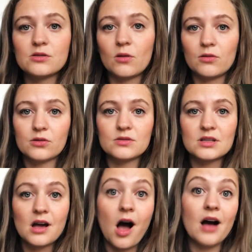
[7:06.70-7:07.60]
all
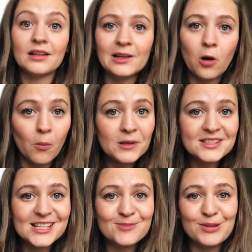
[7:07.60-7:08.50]
those ugly
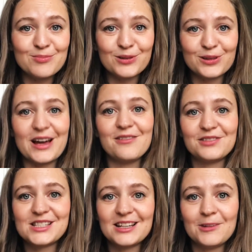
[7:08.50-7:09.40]
comments that people
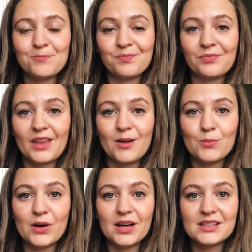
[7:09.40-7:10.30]
left,
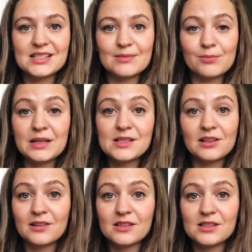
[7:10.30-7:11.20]
but
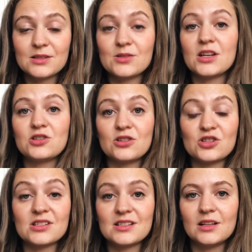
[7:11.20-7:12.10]
basically the situation
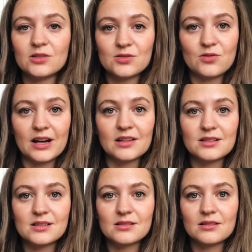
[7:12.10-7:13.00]
just
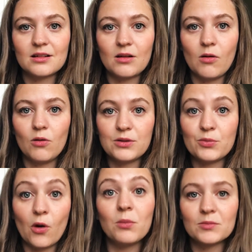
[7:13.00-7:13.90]
illustrates all the
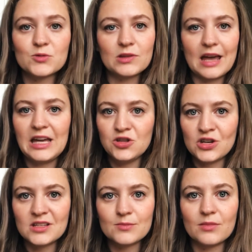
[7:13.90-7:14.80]
problems with
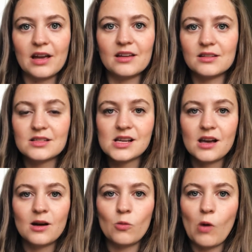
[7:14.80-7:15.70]
ageism, and
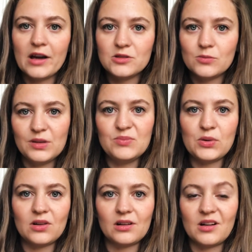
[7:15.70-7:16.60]
why do
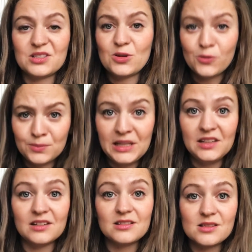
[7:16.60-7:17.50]
people are so
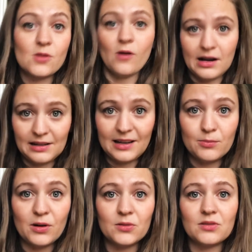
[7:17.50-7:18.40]
mean and so ugly
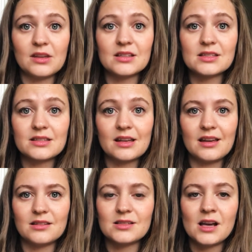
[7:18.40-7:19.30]
about this,
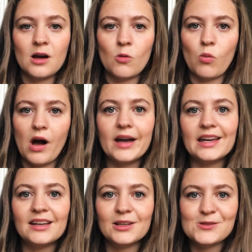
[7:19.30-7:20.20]
and
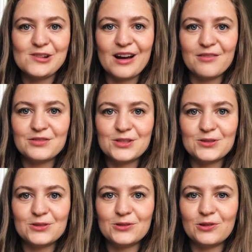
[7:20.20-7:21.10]
why do you have
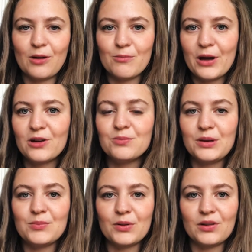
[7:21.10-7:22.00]
to compare
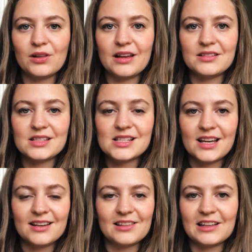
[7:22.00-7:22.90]
people and
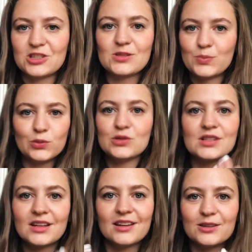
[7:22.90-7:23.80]
like just put
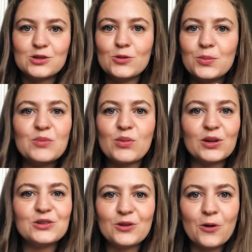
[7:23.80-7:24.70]
two people
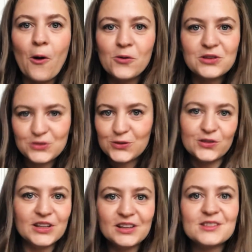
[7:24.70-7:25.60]
in a row that you
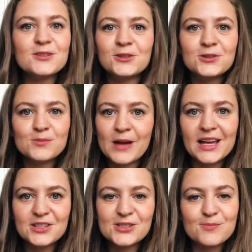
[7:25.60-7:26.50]
think is a good
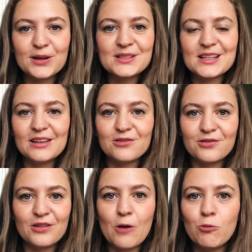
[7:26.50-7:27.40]
match, but
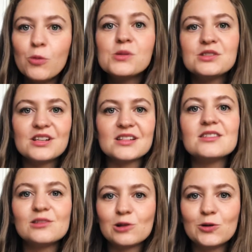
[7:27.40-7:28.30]
if a woman
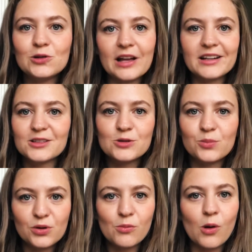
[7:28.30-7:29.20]
doesn't look like a
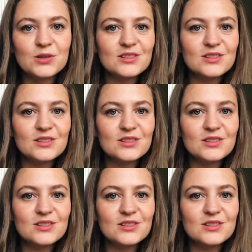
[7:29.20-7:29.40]
supermodel,